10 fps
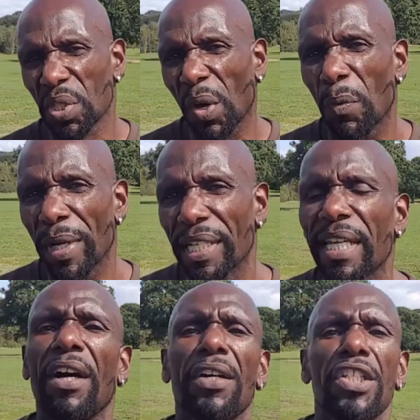so windy,
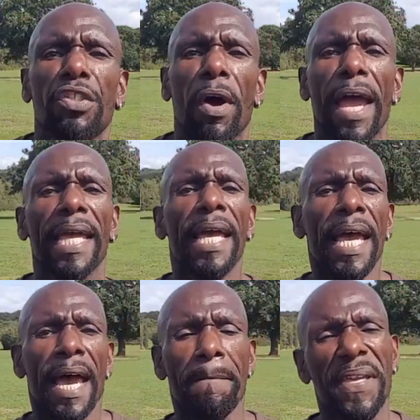I'm going to try
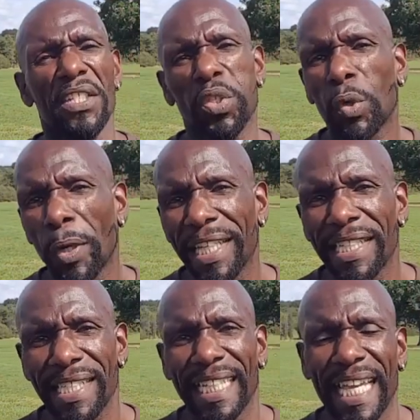and be as quick
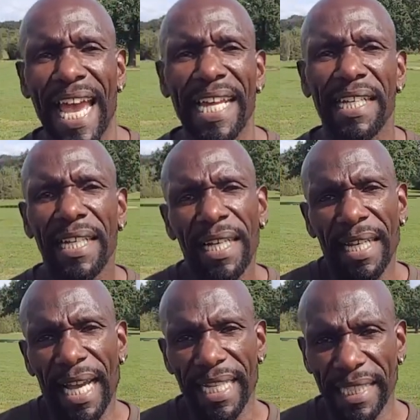as I can
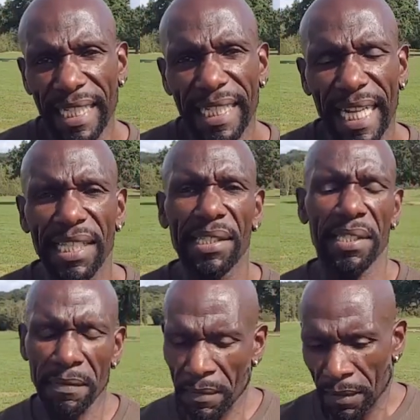and
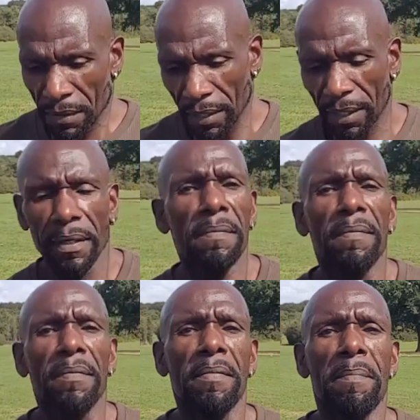condense the
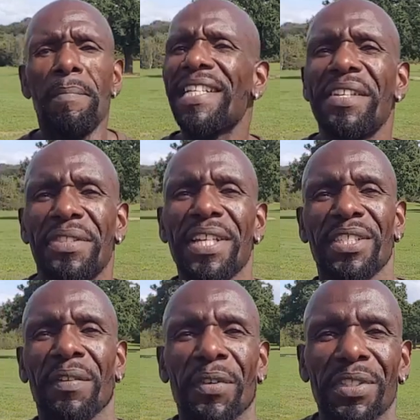million
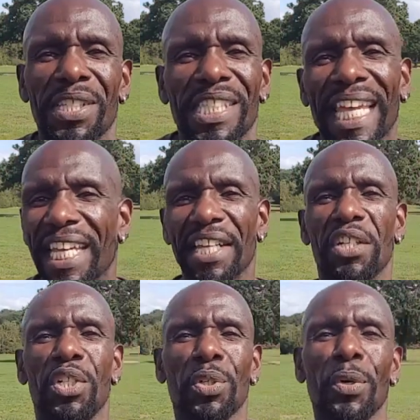things I've got to say in
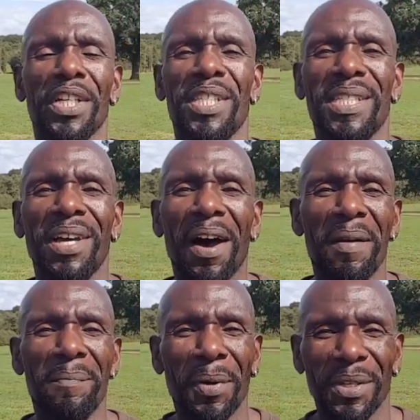the shortest
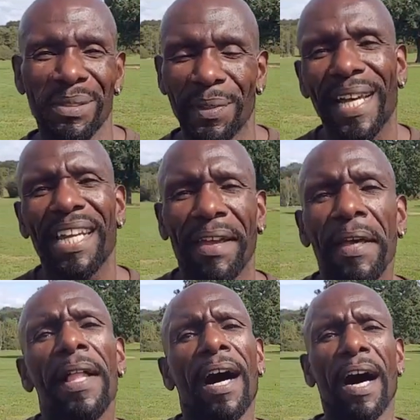time possible. Anyway,
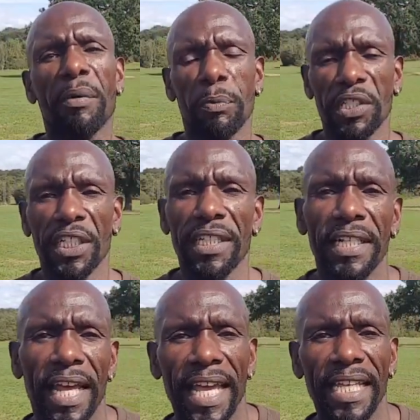I was
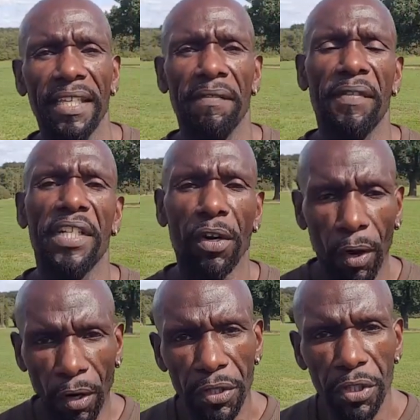watching a video
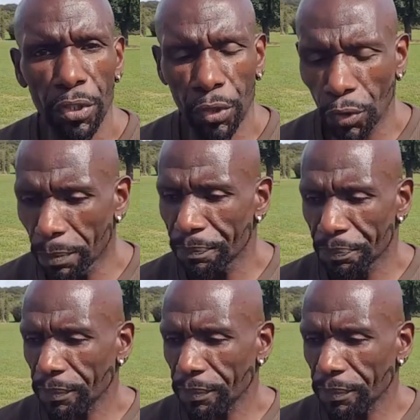on YouTube